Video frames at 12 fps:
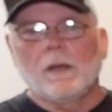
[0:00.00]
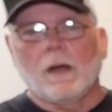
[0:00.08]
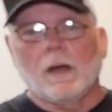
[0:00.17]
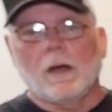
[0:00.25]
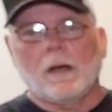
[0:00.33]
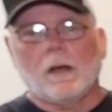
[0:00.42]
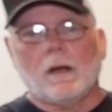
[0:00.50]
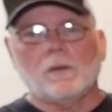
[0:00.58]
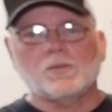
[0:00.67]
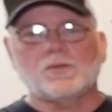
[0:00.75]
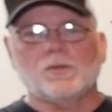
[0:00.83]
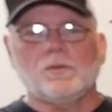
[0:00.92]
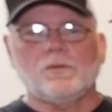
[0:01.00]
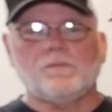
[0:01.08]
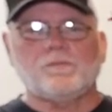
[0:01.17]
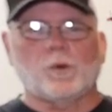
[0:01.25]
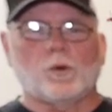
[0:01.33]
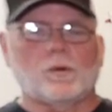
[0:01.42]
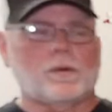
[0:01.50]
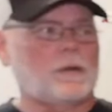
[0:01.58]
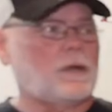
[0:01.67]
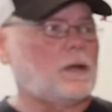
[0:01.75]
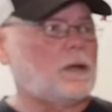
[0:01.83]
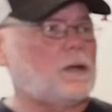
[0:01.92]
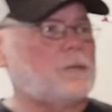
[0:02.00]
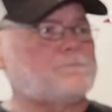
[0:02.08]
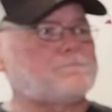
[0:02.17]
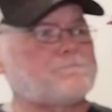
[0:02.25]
Also for